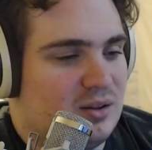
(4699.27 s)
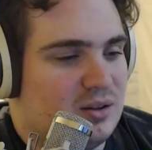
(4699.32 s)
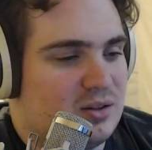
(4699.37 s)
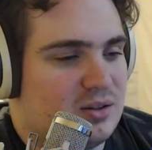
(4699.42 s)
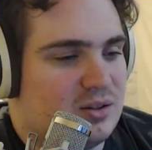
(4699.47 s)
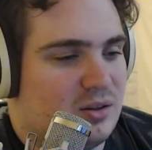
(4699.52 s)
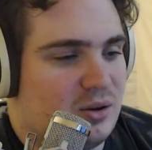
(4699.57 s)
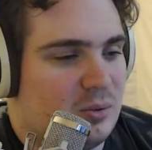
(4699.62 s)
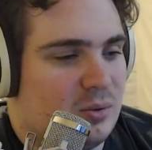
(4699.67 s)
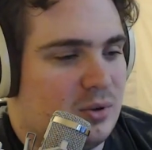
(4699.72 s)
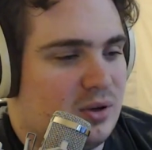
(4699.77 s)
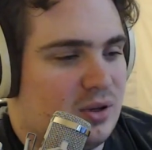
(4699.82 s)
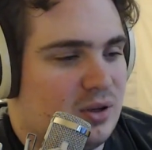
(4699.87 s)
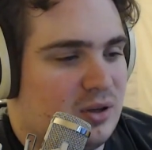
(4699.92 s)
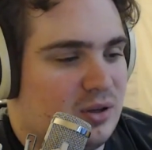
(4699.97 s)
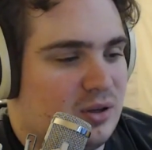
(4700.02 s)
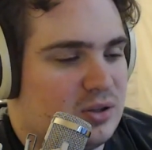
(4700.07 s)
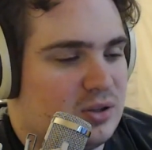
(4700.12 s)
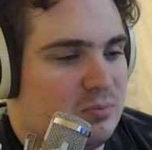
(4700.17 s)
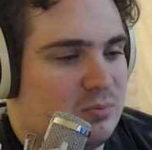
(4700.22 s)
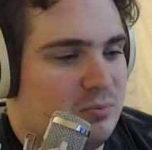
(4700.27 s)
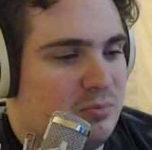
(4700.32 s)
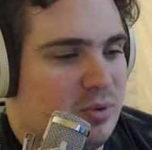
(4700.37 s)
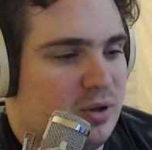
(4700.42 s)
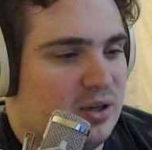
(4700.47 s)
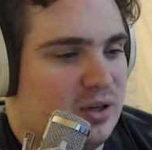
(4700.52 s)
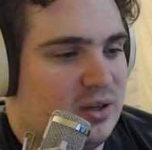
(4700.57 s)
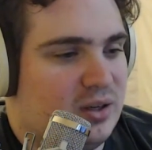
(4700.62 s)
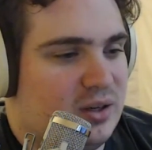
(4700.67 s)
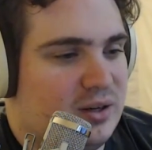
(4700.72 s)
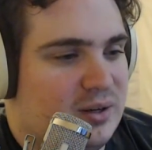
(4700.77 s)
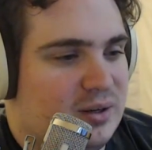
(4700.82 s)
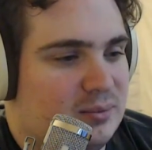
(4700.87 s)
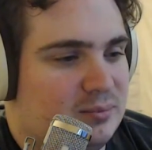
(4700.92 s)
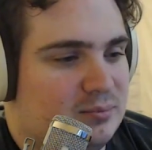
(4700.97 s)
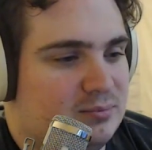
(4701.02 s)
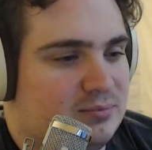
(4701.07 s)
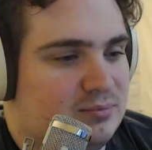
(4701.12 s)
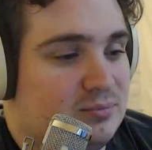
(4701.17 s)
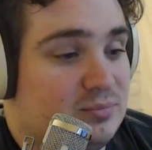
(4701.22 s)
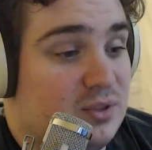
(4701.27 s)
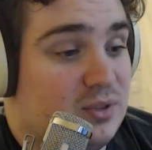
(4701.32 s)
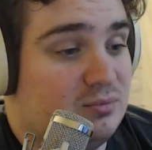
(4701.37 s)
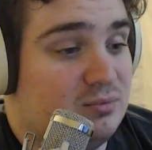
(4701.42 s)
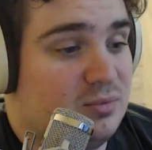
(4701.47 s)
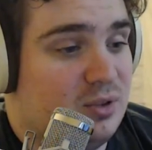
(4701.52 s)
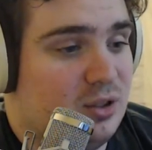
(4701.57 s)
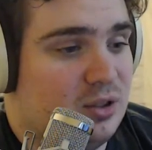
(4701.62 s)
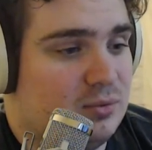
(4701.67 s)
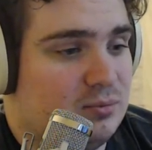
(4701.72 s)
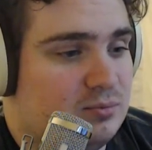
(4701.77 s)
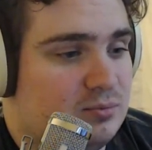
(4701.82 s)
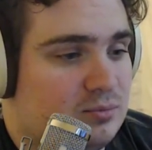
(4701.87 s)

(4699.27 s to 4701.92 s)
It's a little ridiculous, but yeah,